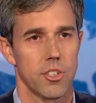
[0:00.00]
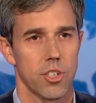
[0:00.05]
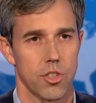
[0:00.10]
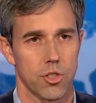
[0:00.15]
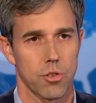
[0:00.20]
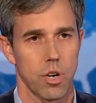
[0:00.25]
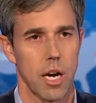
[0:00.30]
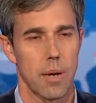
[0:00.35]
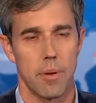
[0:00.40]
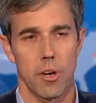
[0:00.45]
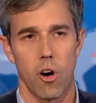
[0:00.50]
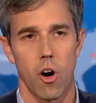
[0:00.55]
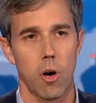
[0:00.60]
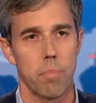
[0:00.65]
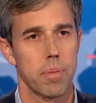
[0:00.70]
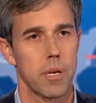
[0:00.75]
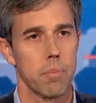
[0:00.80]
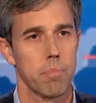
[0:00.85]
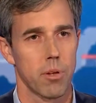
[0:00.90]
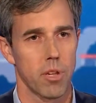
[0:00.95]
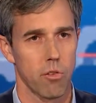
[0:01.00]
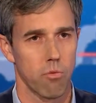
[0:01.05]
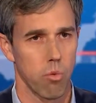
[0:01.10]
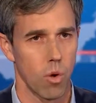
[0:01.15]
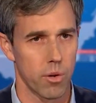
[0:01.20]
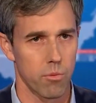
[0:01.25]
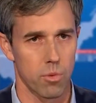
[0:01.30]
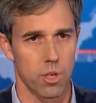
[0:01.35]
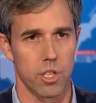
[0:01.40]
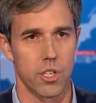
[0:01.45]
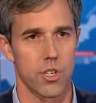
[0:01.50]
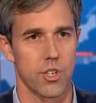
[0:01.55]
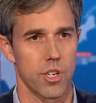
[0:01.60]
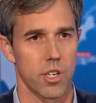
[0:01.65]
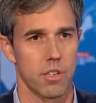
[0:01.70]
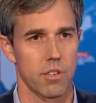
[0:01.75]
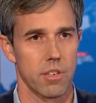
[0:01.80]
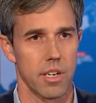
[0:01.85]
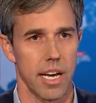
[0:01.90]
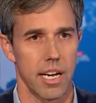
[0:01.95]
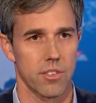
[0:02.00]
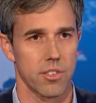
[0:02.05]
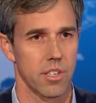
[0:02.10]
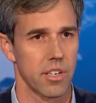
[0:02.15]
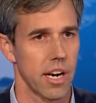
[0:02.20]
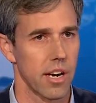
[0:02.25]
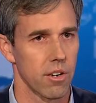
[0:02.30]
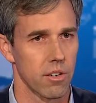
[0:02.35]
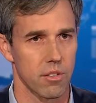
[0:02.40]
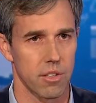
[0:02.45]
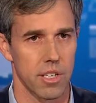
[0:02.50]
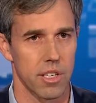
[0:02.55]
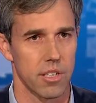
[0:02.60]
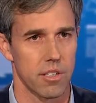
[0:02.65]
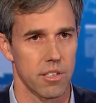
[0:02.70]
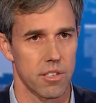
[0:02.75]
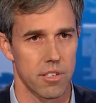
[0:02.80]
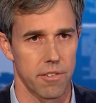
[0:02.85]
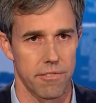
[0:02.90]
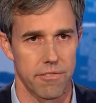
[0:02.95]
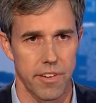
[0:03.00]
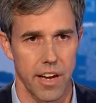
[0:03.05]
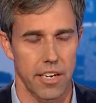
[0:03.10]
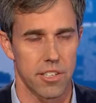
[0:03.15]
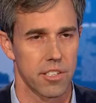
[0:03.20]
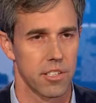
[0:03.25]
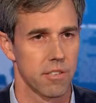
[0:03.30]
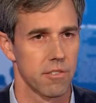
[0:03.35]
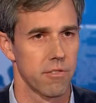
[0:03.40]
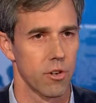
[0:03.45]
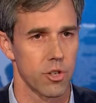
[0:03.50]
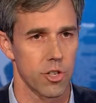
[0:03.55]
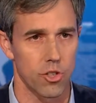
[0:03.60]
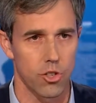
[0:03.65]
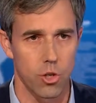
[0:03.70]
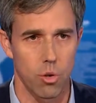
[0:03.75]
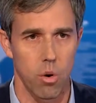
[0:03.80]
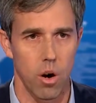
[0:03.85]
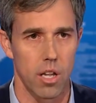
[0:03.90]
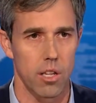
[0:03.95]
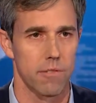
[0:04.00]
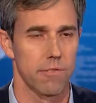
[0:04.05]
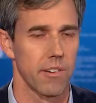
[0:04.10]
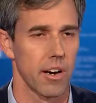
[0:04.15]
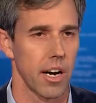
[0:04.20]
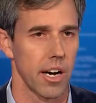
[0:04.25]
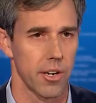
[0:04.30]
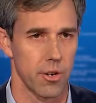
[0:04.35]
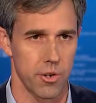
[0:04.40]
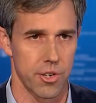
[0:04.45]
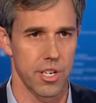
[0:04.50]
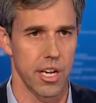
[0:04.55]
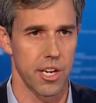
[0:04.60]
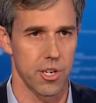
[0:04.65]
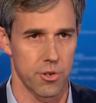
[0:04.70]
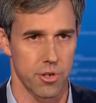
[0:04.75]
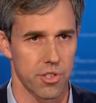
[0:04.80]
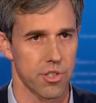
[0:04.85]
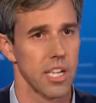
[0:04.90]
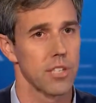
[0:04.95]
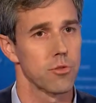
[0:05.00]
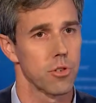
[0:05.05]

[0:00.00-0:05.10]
describing all people of one religion as inherently defective or disqualified or dangerous.